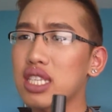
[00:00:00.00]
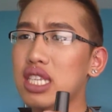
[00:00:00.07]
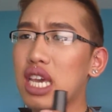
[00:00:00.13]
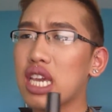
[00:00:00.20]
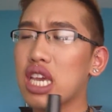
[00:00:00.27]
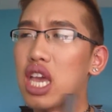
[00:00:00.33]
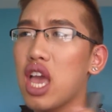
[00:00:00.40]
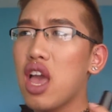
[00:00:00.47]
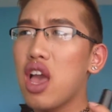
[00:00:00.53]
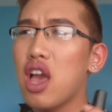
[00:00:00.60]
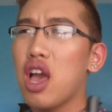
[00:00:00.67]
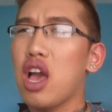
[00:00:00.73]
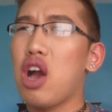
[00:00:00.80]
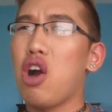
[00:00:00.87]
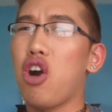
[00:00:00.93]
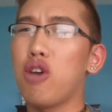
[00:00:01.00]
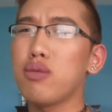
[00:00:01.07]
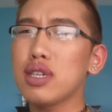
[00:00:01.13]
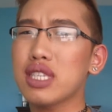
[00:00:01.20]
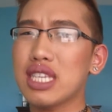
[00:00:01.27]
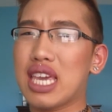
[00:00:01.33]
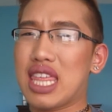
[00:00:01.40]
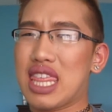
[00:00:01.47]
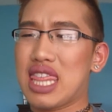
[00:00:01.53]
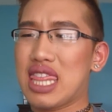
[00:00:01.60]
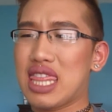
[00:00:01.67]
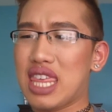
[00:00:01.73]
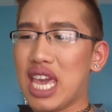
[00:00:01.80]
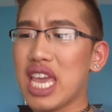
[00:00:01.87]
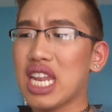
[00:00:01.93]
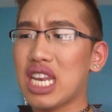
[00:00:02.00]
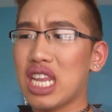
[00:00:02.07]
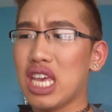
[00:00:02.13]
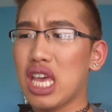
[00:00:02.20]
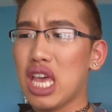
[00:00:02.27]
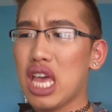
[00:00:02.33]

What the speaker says: like, almost, like, thin